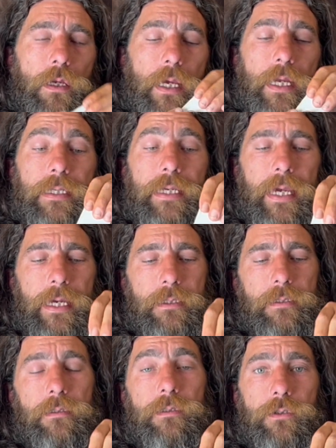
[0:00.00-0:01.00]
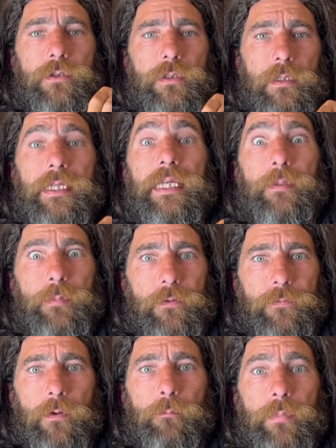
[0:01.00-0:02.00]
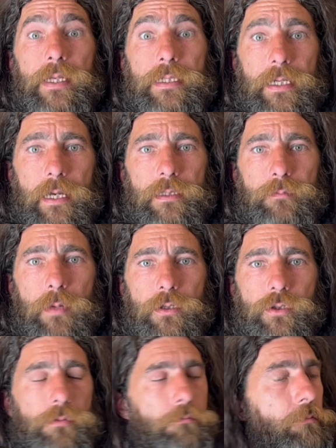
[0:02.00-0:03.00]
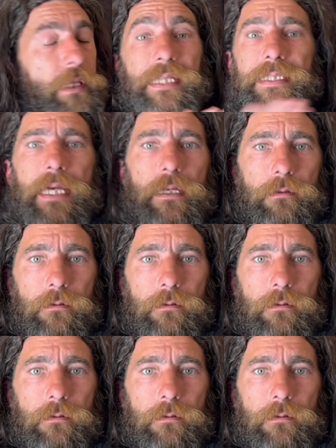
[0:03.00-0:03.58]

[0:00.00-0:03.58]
in case, just to keep it from bending as much. That's it.